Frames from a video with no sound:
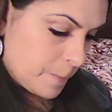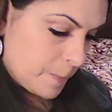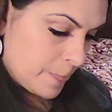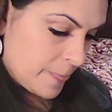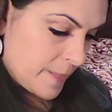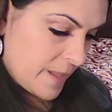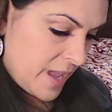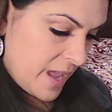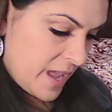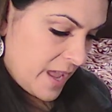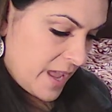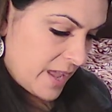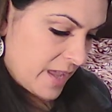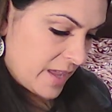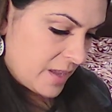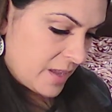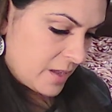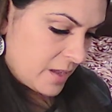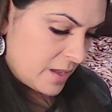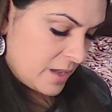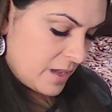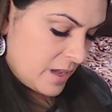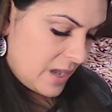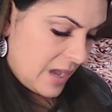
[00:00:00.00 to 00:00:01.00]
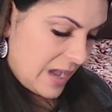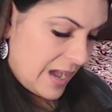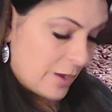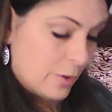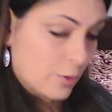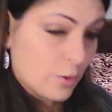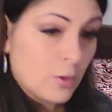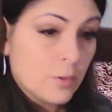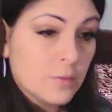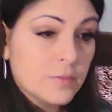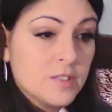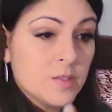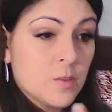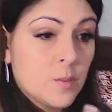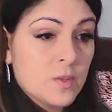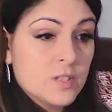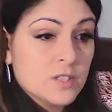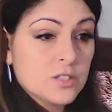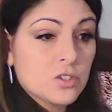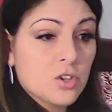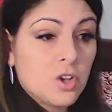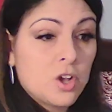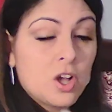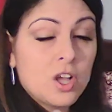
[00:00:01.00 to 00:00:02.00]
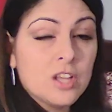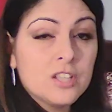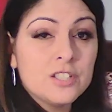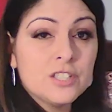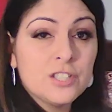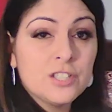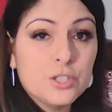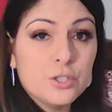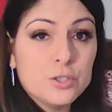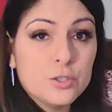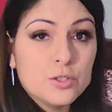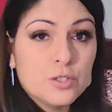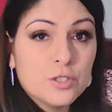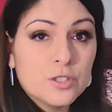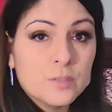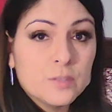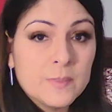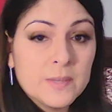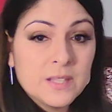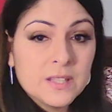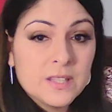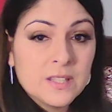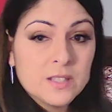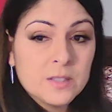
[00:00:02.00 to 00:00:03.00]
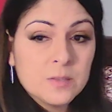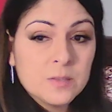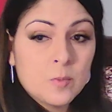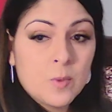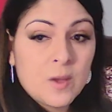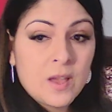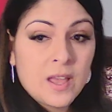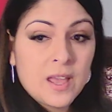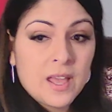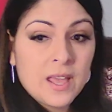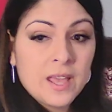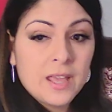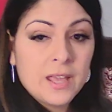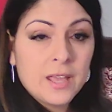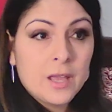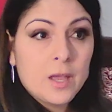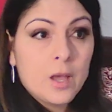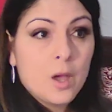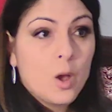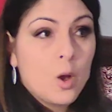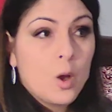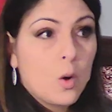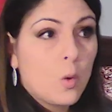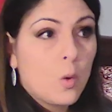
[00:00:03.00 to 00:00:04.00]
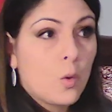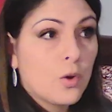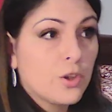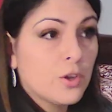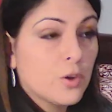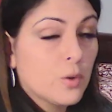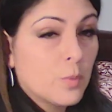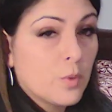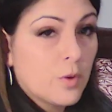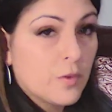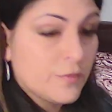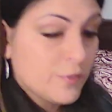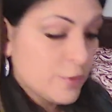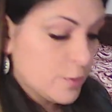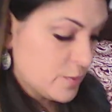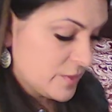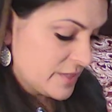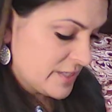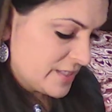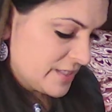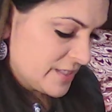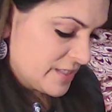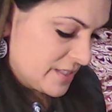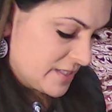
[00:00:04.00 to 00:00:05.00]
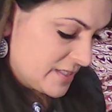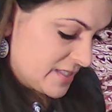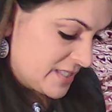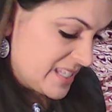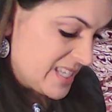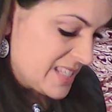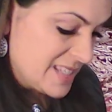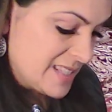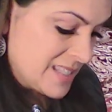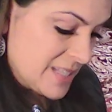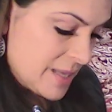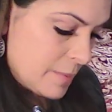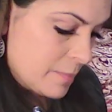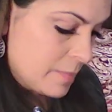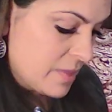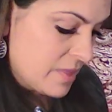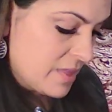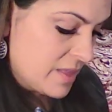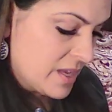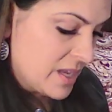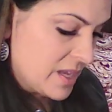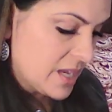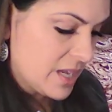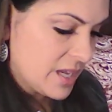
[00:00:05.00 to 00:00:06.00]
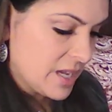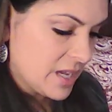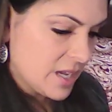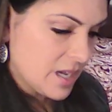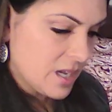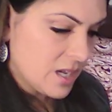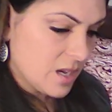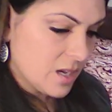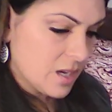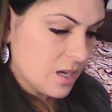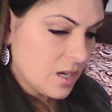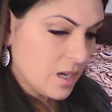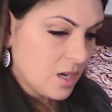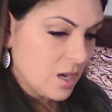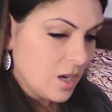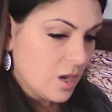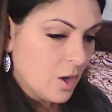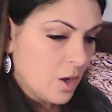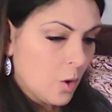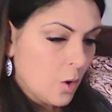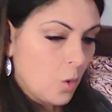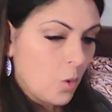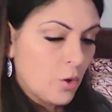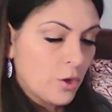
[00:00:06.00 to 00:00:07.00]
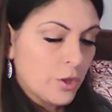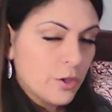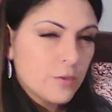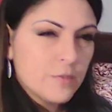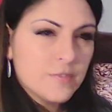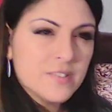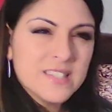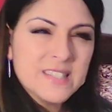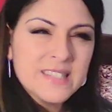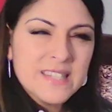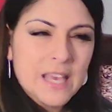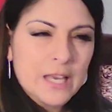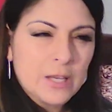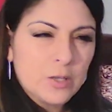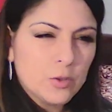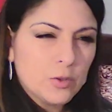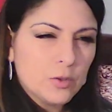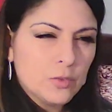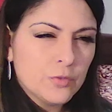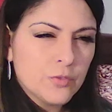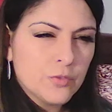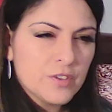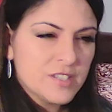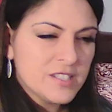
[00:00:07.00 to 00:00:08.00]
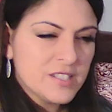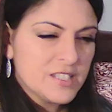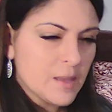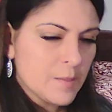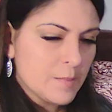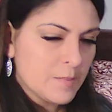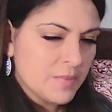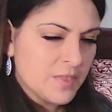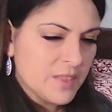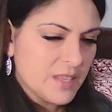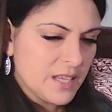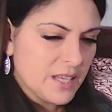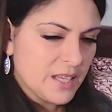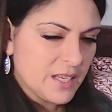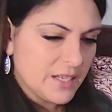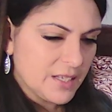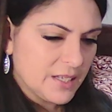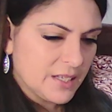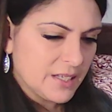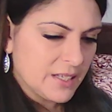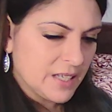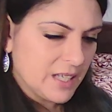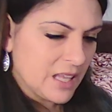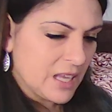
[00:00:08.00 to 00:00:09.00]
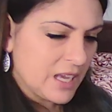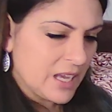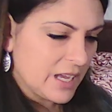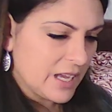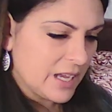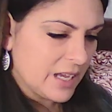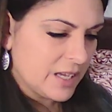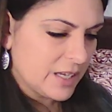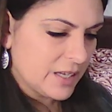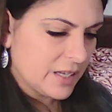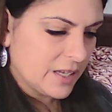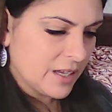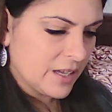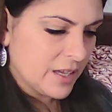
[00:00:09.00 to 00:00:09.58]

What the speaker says: Okay, I don't know if someone's causing you to be this way, or you're refusing to see something, or you've settled for something like